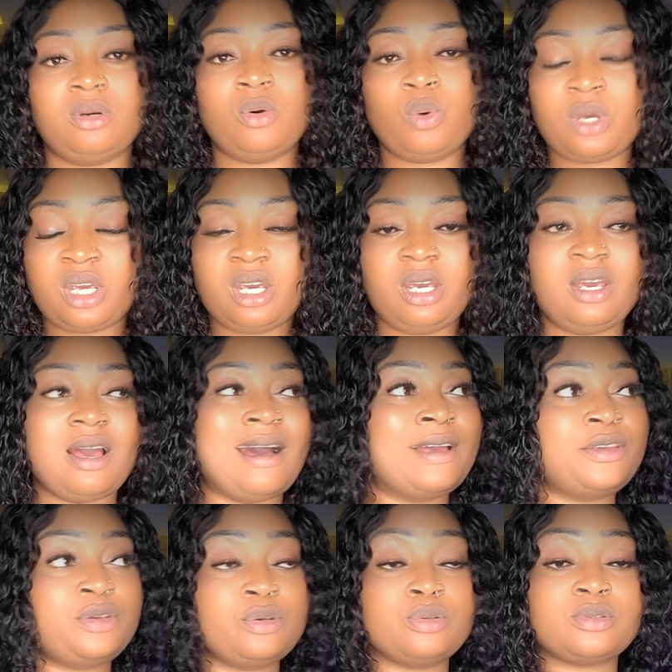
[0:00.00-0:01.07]
Okay,
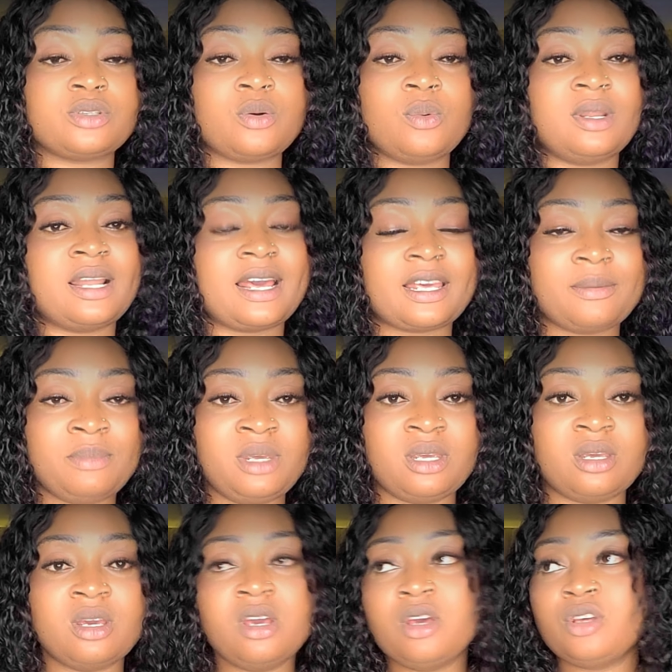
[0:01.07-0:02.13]
and use. Someone like
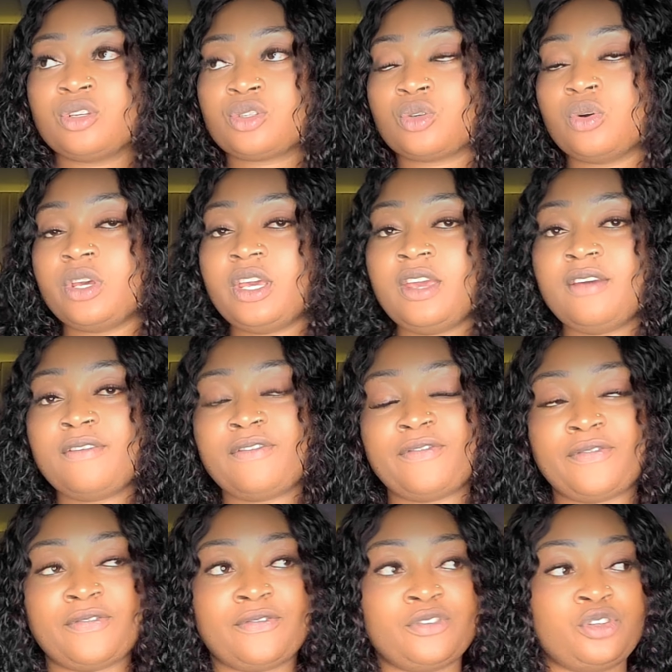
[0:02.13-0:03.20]
me. So
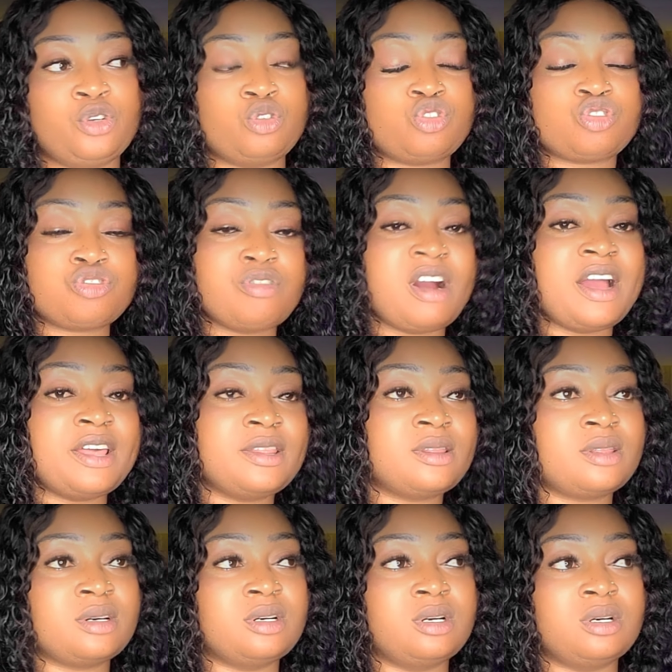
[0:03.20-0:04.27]
if you try
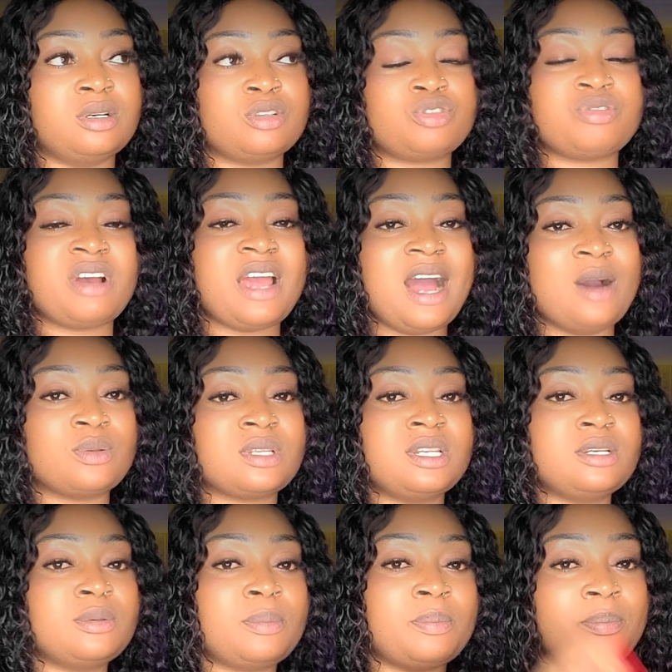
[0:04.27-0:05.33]
out
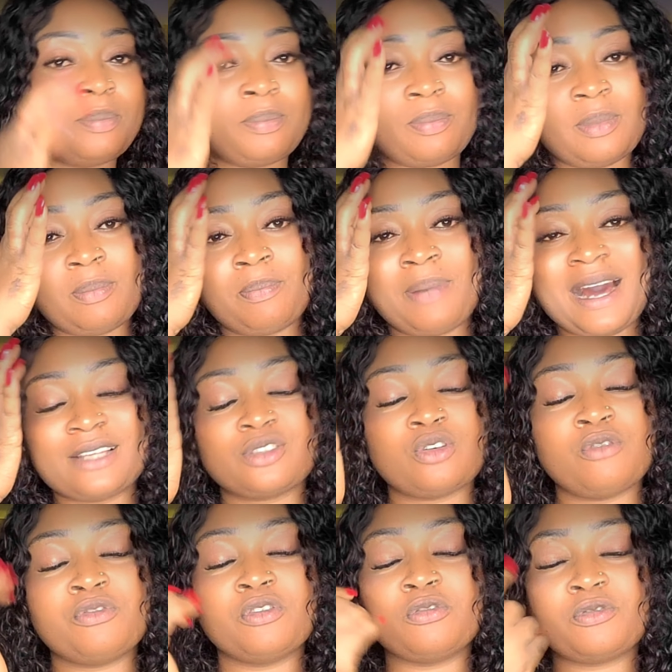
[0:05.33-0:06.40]
little parts
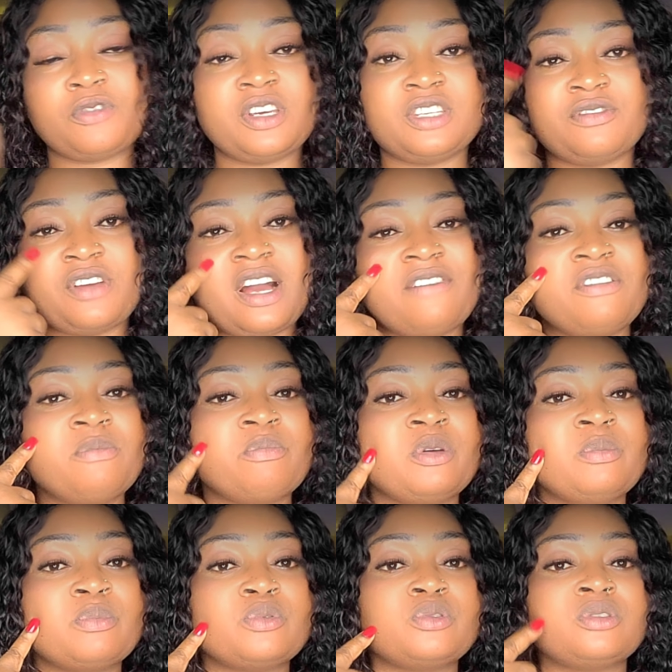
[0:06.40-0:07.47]
of your face, if you're having
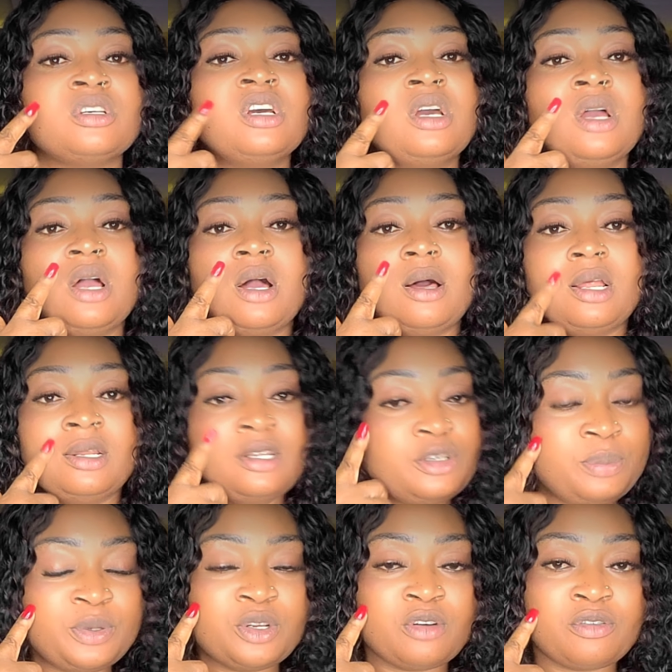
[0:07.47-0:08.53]
pimples, a
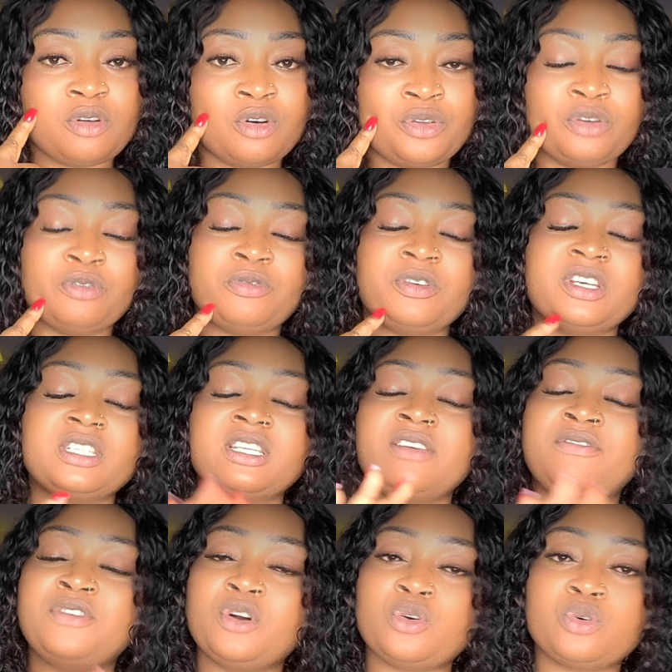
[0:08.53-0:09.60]
little bit on your face,
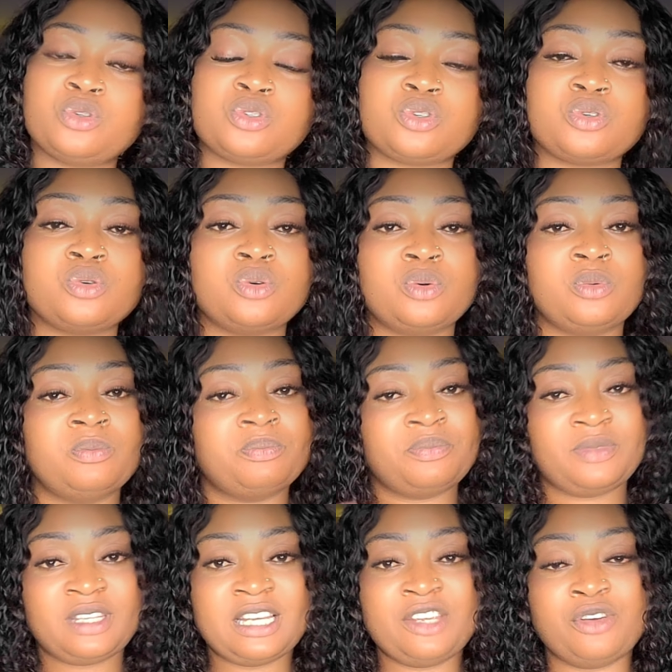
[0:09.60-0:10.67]
if you're good to go,
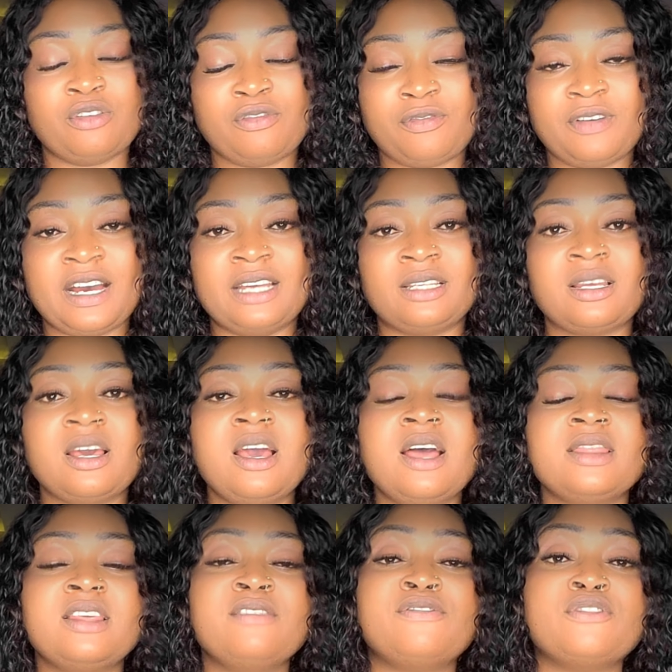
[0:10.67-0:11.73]
then you're fine.
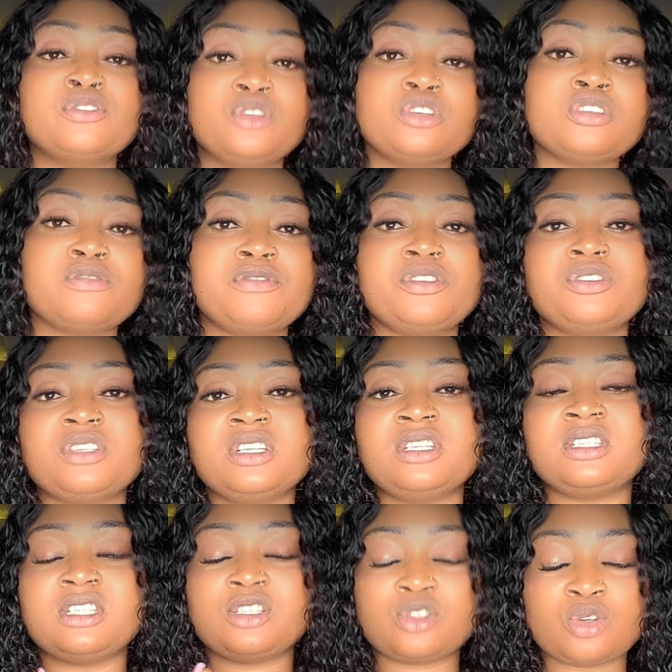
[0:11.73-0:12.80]
Then for those of you
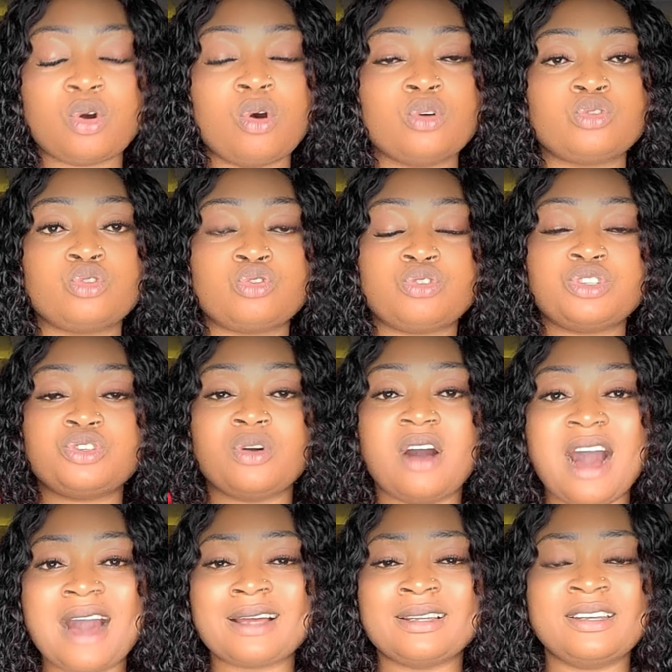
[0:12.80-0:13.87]
using Dettol to treat your
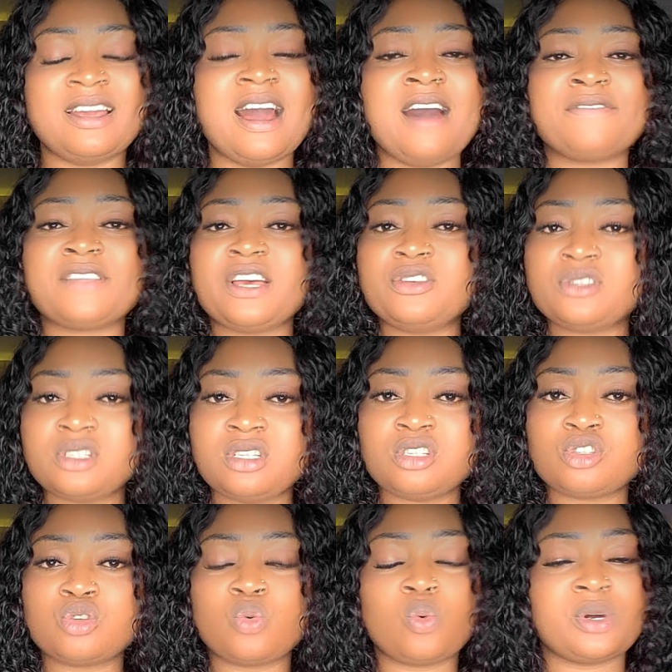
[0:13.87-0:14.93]
acne, after using
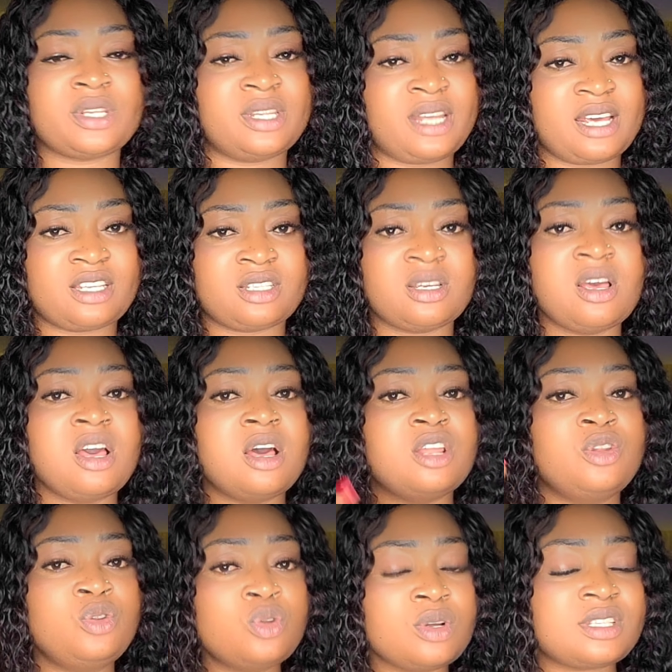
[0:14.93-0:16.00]
Dettol, what next?
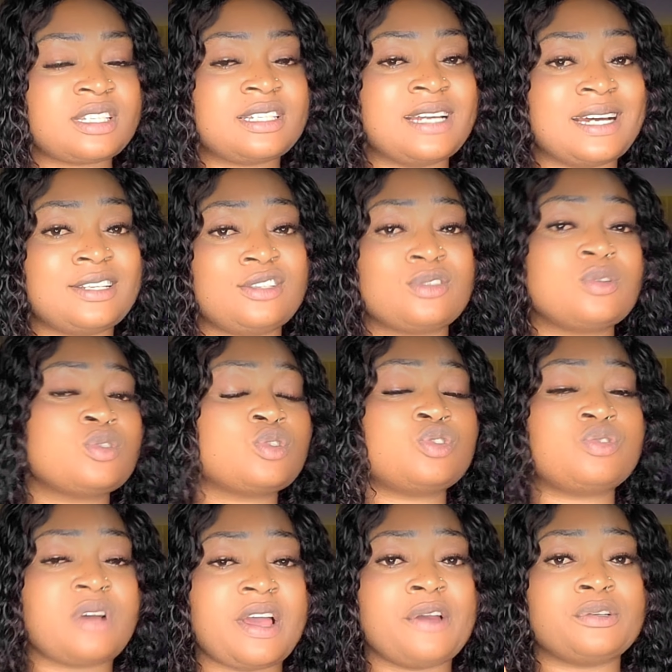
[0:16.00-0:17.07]
Note that it's going to
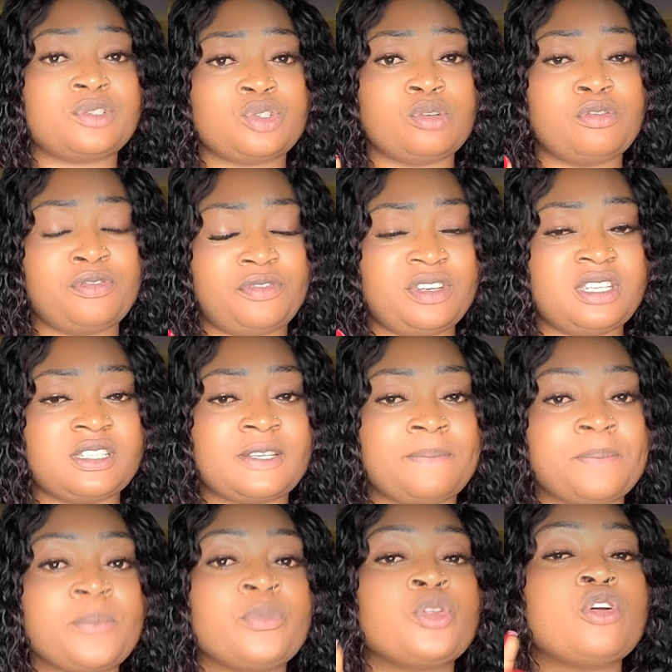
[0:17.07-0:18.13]
dry out your
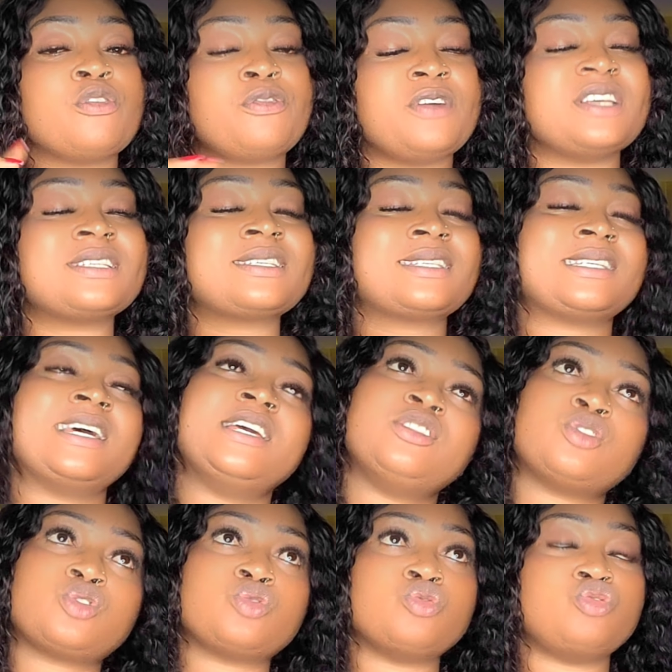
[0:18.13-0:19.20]
face. Your face
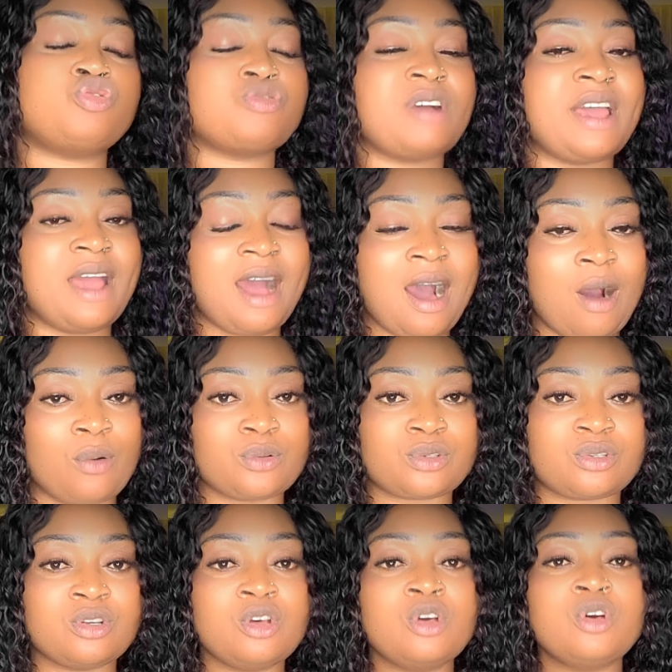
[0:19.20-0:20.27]
tends to dry
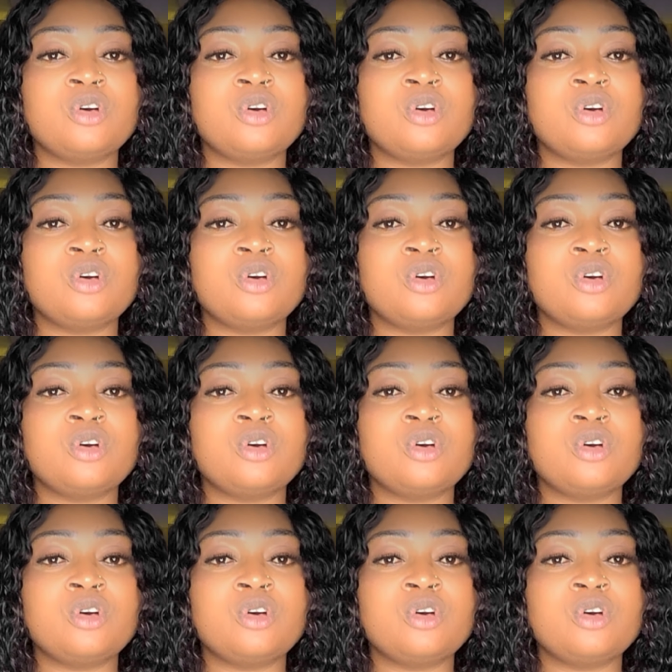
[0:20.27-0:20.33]
out.